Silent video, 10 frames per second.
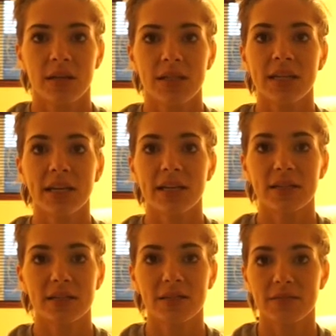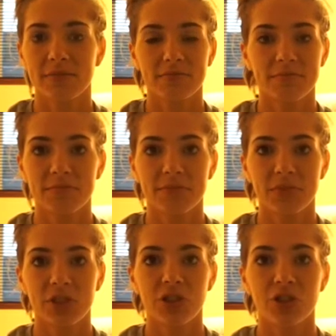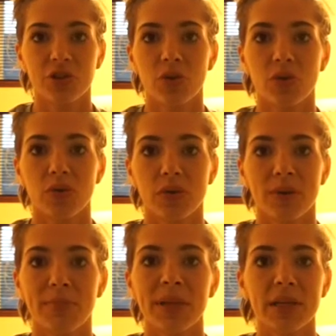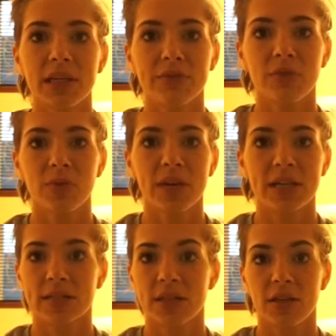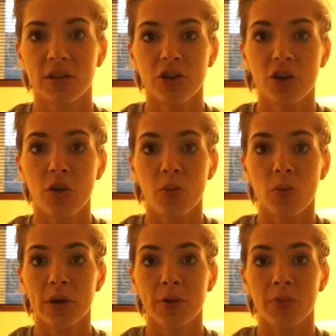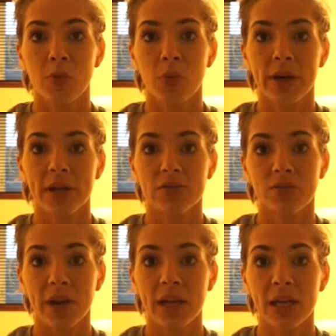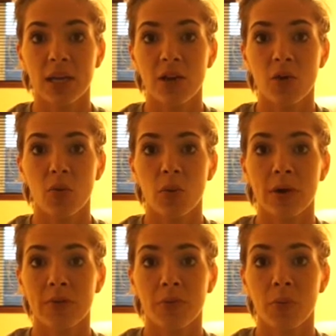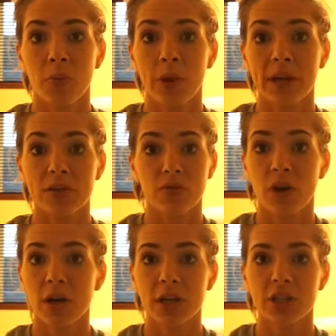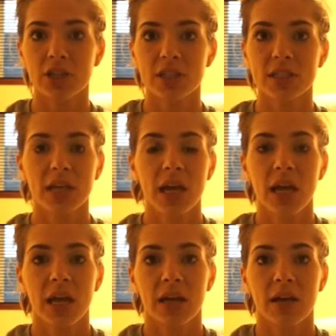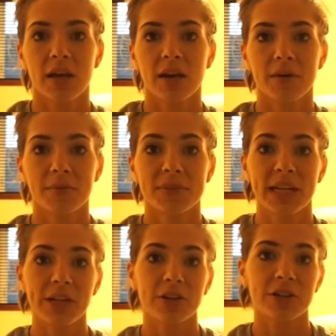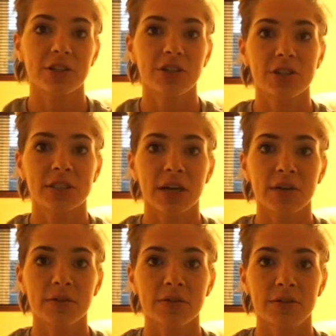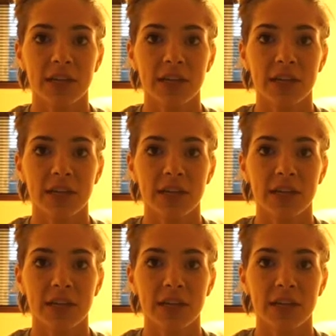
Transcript: to get to your goal. A million different ways. And no one way is right and no one way is wrong. It just tailor it to yourself